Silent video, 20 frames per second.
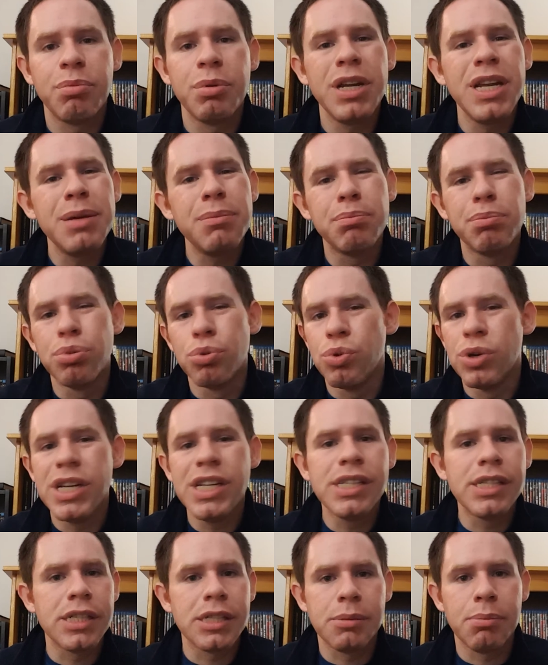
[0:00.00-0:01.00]
but it
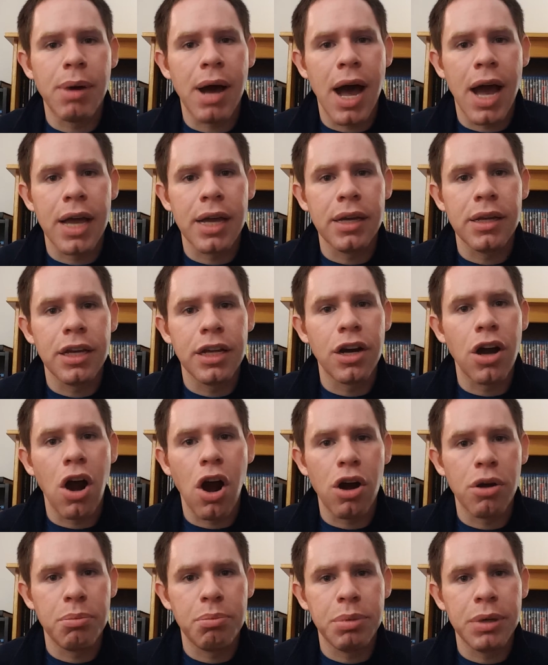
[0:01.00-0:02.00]
breezes by in a
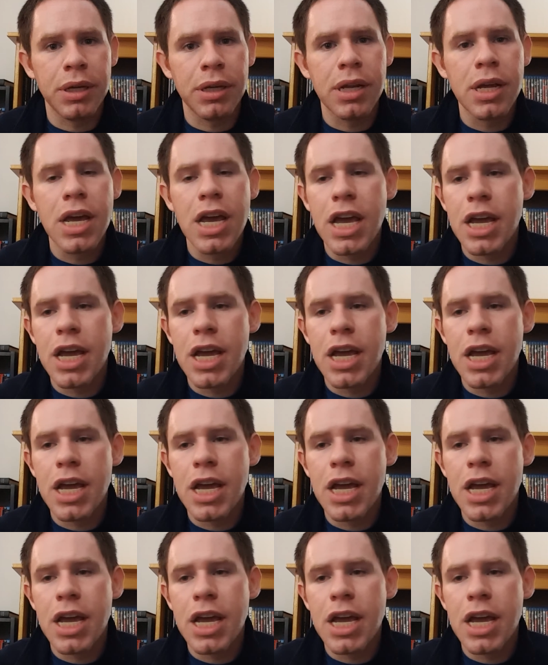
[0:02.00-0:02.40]
heartbeat.